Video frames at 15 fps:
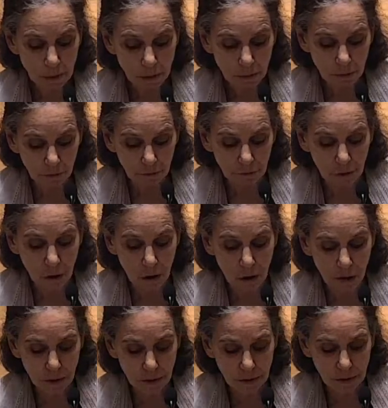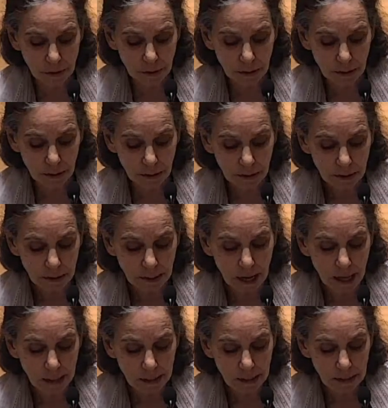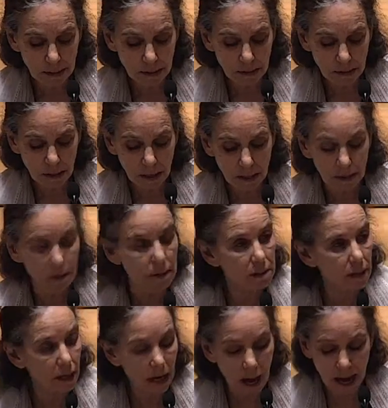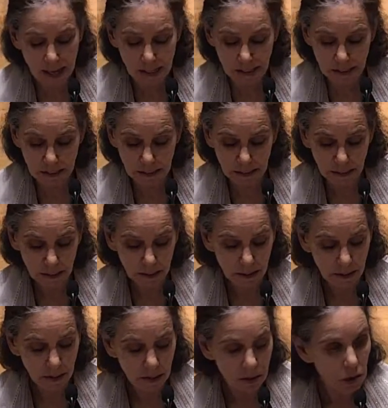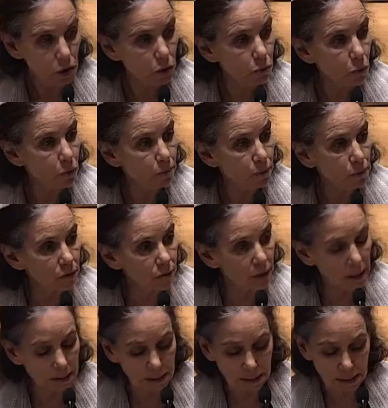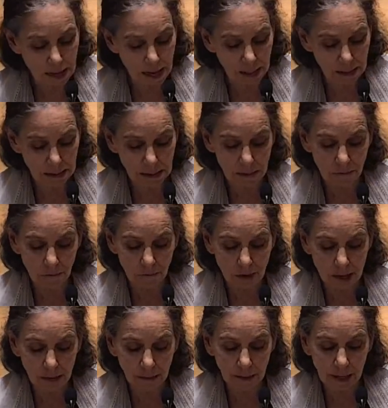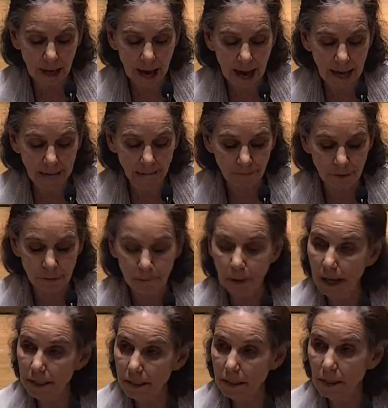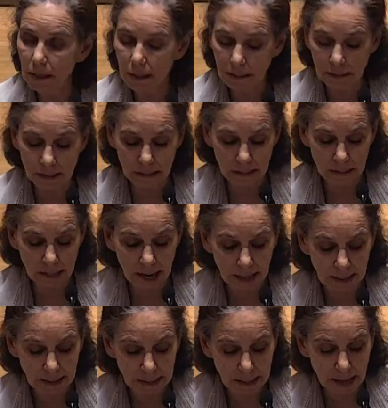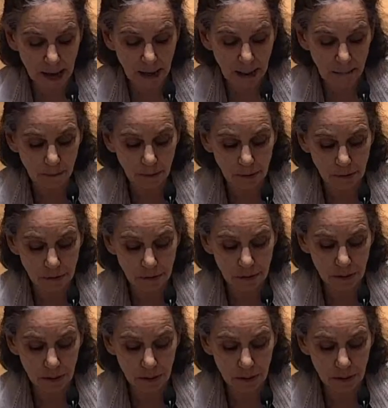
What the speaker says: with frogs. Dust turns to lice. Swarms of insects invade the land. A pestilence attacks the animals.